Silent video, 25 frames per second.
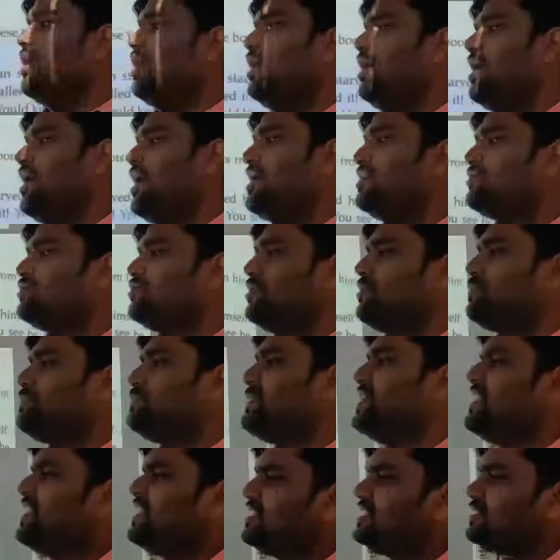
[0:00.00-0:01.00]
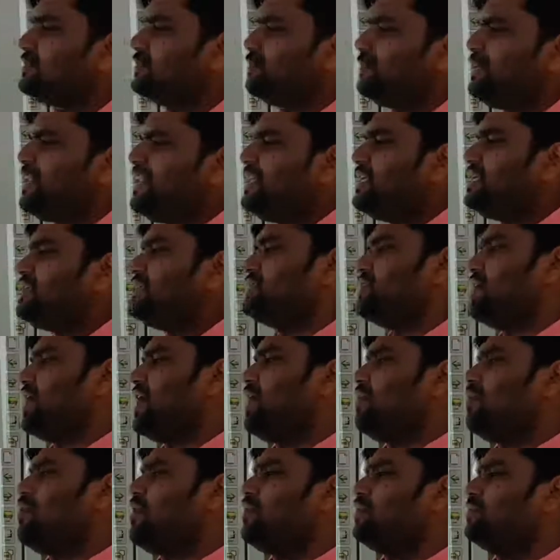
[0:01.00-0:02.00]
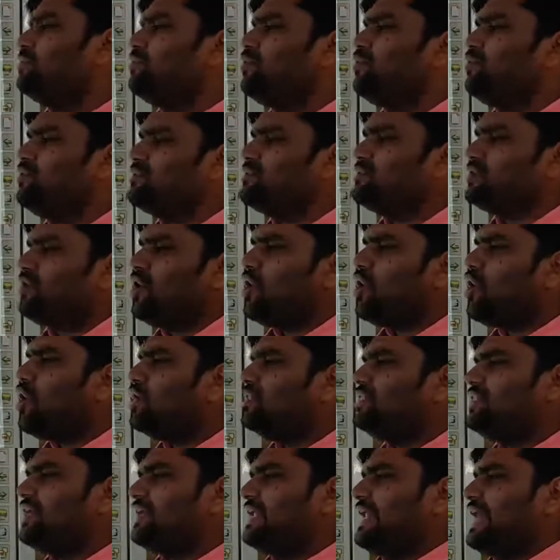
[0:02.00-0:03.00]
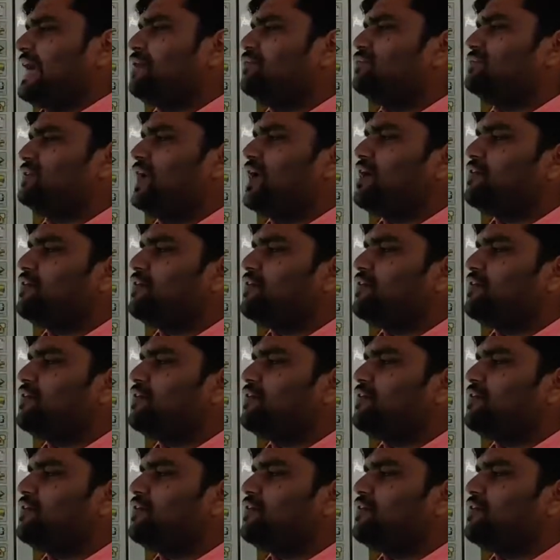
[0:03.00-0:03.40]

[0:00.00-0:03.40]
I answered, please, I want boots all around,